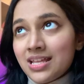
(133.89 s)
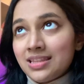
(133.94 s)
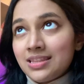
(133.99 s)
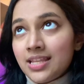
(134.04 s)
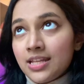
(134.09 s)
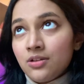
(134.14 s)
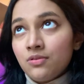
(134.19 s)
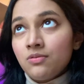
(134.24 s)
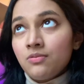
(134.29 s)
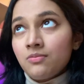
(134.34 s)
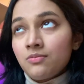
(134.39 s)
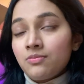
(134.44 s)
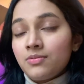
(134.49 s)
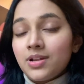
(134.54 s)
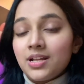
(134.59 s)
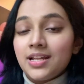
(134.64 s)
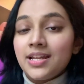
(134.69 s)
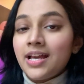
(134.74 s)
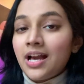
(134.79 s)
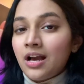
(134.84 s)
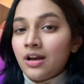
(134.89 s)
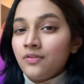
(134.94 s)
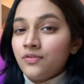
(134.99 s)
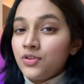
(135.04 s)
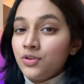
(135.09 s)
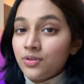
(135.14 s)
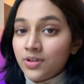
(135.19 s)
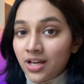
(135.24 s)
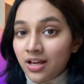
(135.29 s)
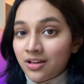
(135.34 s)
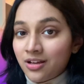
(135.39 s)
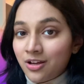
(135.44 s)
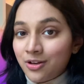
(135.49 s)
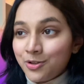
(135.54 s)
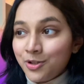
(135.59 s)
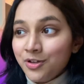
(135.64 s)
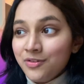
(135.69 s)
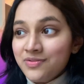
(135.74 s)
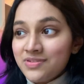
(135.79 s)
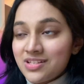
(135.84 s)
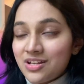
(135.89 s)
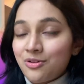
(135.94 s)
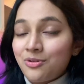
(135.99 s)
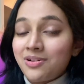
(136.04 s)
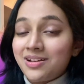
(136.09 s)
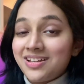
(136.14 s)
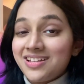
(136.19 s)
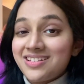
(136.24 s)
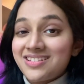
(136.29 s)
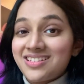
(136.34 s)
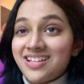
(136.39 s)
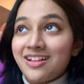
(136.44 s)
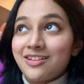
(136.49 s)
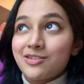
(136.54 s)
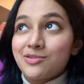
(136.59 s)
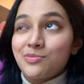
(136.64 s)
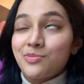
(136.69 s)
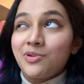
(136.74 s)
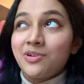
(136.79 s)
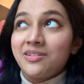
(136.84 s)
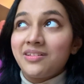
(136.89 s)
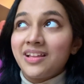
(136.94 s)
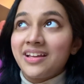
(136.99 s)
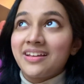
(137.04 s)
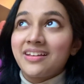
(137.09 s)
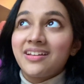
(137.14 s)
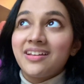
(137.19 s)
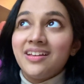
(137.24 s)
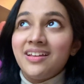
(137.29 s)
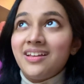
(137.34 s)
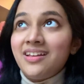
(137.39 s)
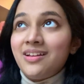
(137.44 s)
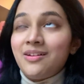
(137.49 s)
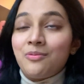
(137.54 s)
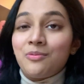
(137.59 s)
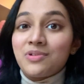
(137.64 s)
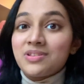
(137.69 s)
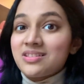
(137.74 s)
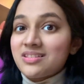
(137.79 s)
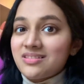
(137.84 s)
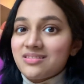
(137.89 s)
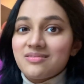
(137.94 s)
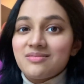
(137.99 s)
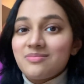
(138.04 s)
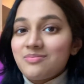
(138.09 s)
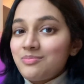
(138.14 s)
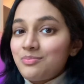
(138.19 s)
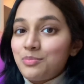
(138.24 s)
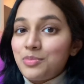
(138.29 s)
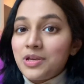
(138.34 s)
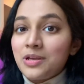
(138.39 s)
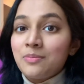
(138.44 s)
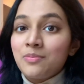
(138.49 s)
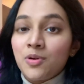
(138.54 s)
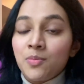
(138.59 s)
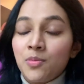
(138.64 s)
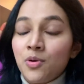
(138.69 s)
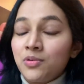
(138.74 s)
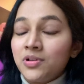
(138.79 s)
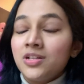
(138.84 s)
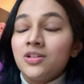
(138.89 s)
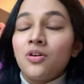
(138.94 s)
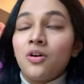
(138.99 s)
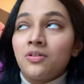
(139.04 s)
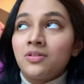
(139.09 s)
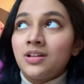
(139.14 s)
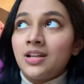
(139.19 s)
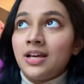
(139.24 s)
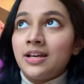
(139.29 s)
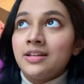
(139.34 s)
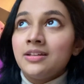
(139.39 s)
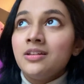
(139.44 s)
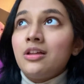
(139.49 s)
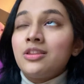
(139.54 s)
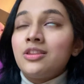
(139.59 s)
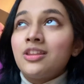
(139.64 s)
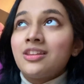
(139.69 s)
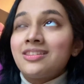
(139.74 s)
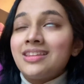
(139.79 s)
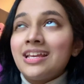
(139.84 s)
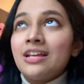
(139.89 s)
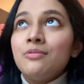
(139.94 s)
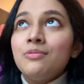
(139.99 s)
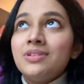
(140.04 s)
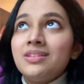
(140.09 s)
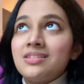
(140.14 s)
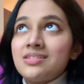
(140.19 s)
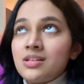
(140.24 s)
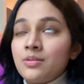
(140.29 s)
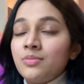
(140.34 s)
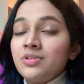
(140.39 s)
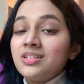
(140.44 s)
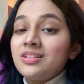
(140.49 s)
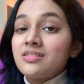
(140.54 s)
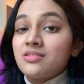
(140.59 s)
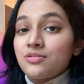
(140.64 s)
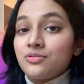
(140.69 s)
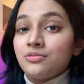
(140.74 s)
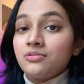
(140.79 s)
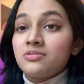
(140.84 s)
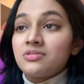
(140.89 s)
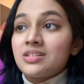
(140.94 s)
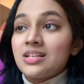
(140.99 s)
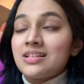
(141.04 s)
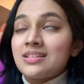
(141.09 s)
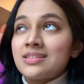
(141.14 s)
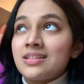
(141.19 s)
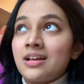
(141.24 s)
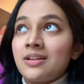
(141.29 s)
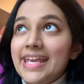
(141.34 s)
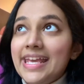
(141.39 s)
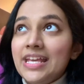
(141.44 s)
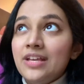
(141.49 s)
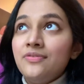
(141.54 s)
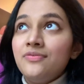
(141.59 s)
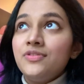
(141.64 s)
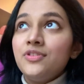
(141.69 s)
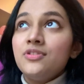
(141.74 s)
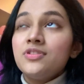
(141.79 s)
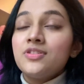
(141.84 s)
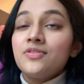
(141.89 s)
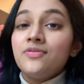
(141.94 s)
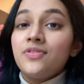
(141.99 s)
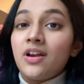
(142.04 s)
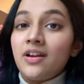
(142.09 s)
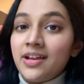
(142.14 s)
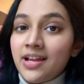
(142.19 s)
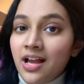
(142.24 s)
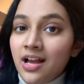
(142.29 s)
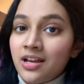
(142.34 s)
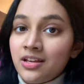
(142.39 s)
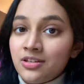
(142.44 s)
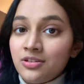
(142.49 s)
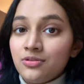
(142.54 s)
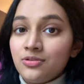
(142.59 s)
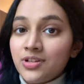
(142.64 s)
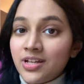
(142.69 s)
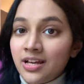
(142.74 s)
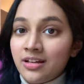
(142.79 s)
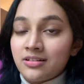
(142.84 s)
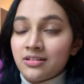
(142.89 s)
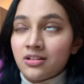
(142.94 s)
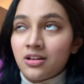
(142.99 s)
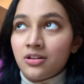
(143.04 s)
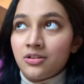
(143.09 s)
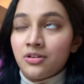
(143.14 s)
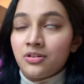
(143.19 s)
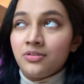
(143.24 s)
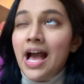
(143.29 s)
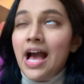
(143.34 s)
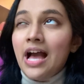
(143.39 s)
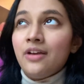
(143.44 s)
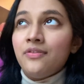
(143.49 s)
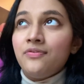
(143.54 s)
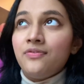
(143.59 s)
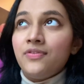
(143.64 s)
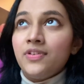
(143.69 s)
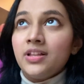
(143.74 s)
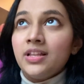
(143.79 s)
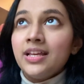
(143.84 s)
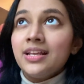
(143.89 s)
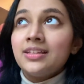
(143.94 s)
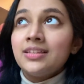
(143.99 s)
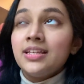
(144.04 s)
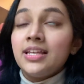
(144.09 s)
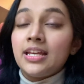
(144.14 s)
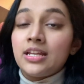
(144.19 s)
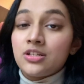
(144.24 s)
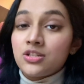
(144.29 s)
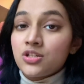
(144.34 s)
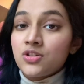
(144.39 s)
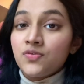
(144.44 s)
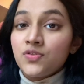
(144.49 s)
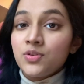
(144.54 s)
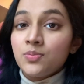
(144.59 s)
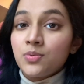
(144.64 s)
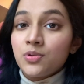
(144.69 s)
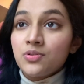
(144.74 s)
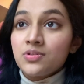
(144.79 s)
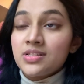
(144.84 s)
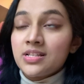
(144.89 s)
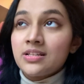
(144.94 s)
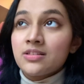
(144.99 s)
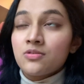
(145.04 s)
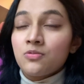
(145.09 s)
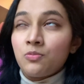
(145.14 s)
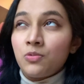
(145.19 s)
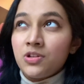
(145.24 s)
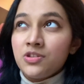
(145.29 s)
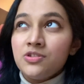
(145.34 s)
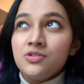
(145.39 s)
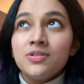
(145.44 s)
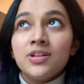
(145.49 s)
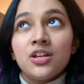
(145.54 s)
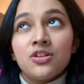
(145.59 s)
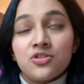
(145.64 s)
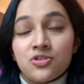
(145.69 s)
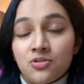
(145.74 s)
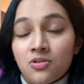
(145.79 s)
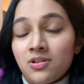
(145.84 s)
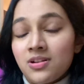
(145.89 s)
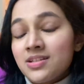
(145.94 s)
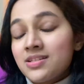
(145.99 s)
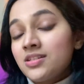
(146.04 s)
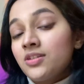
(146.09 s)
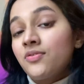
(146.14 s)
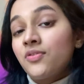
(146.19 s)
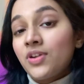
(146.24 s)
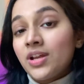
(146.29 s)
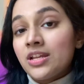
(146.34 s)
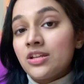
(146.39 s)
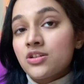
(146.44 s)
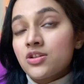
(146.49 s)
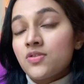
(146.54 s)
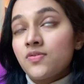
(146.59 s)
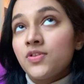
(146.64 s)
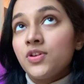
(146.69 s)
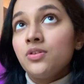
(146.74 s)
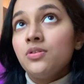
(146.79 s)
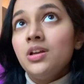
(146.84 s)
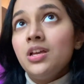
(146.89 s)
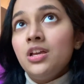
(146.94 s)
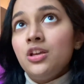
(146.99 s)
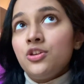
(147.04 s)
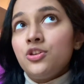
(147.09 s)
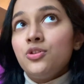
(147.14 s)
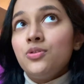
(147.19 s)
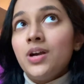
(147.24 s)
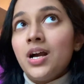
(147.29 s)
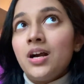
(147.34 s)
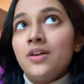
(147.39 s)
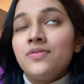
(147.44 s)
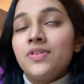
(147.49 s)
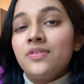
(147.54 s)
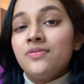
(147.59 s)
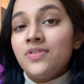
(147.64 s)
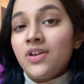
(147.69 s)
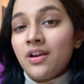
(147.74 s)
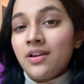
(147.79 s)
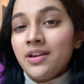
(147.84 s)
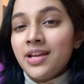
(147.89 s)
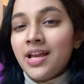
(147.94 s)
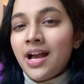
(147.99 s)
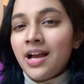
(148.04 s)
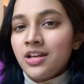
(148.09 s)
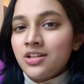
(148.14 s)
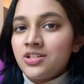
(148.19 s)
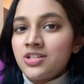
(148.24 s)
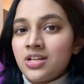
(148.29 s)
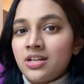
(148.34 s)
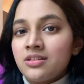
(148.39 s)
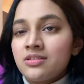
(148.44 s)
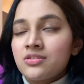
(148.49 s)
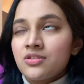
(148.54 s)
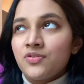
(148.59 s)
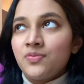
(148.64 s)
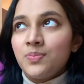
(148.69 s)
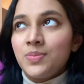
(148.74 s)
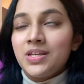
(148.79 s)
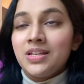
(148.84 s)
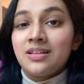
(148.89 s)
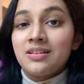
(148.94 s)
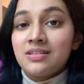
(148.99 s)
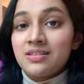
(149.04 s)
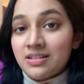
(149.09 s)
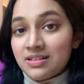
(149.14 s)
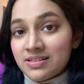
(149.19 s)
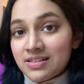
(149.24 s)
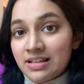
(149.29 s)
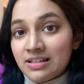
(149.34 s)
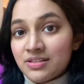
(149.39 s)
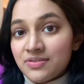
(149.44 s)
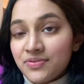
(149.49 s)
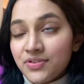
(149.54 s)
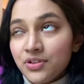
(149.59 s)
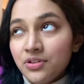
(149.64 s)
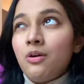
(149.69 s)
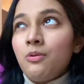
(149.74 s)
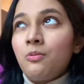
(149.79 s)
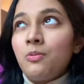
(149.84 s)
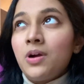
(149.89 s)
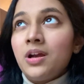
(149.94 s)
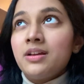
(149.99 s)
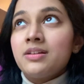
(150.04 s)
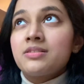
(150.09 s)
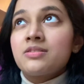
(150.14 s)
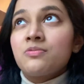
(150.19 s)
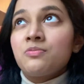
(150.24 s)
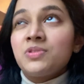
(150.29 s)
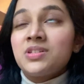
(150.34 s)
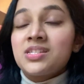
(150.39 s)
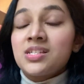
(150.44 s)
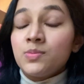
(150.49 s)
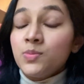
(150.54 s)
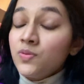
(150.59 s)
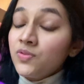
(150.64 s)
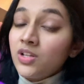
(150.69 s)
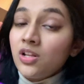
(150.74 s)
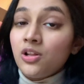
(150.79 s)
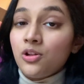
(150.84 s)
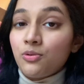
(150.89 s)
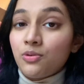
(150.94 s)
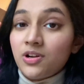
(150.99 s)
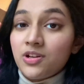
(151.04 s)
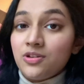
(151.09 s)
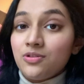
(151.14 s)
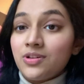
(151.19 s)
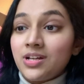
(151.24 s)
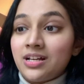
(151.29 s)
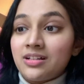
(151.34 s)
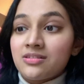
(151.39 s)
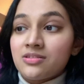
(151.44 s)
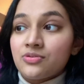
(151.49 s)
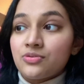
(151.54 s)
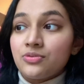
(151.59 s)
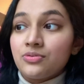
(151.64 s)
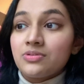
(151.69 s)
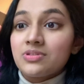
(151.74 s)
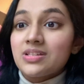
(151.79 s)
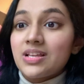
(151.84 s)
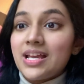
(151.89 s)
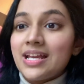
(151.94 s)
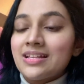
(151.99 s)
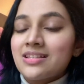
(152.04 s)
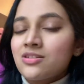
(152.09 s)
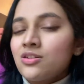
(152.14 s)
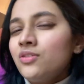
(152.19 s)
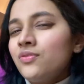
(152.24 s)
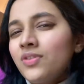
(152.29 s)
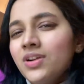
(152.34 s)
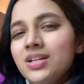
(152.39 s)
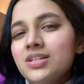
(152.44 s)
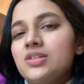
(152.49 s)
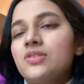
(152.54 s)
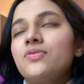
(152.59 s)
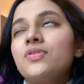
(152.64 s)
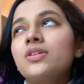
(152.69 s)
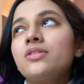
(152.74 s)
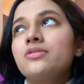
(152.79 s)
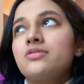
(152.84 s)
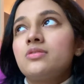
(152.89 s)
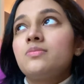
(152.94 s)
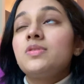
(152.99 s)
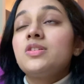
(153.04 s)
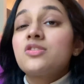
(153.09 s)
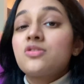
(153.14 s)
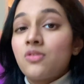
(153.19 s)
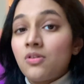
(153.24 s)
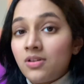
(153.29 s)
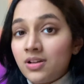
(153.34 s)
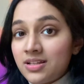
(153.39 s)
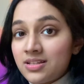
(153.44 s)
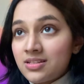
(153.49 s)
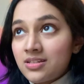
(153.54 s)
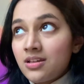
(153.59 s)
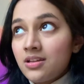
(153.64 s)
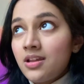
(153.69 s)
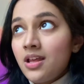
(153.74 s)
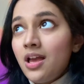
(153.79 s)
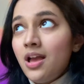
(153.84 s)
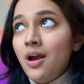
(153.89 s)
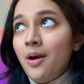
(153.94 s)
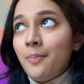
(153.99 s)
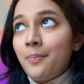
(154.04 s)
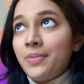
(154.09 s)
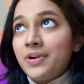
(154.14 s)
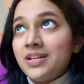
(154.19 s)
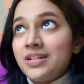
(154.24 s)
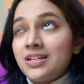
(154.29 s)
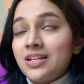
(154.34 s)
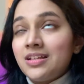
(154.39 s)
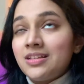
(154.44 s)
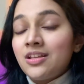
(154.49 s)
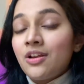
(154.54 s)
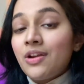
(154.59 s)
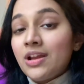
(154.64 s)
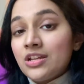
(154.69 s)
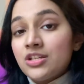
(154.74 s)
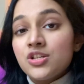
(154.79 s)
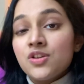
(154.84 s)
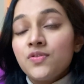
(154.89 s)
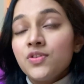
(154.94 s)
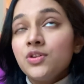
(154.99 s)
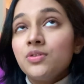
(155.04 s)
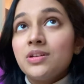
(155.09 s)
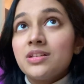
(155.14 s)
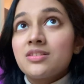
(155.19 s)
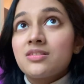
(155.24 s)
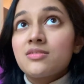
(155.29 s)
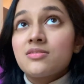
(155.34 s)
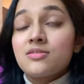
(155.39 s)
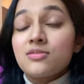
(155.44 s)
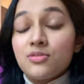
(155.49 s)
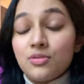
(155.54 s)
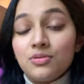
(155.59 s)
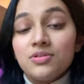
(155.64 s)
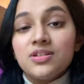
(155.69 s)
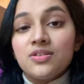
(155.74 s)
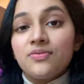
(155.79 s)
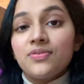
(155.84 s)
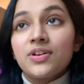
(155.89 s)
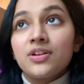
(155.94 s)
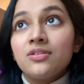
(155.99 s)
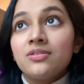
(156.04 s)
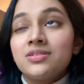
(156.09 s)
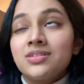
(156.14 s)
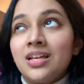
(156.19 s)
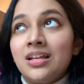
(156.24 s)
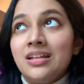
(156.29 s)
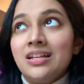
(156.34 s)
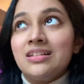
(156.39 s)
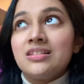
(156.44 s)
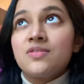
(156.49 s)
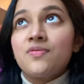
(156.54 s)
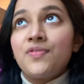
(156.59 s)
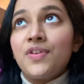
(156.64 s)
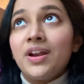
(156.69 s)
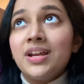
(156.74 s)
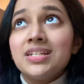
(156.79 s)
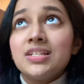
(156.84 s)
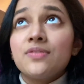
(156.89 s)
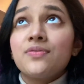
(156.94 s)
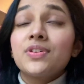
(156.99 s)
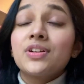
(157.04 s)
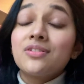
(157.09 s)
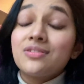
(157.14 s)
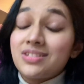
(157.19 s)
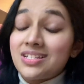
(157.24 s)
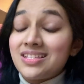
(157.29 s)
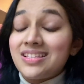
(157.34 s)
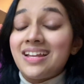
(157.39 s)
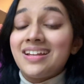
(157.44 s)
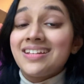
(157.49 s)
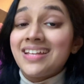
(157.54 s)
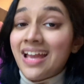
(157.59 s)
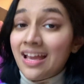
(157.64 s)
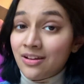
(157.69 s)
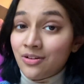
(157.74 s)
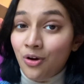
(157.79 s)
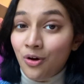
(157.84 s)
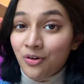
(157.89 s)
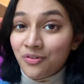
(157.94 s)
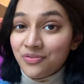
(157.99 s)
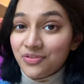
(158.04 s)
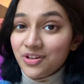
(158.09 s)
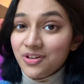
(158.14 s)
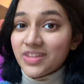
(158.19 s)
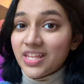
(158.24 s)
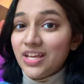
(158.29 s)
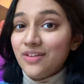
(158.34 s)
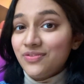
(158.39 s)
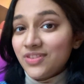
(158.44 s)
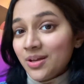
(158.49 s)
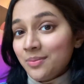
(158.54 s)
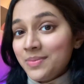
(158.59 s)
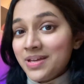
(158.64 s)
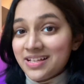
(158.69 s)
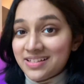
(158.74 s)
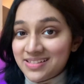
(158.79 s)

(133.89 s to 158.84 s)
They don't really have UCAT cutoffs, or at least that's what like was being promoted online. The thing with some of these schools is that if there's a very high UCAT cutoff, I feel like the interview process, once you get shortlisted for interview, you have a very high chance of being successful. Whereas with some of the lower UCAT schools, it's not very difficult to be shortlisted, but their interview is so difficult that it's very difficult to then get an offer, if that makes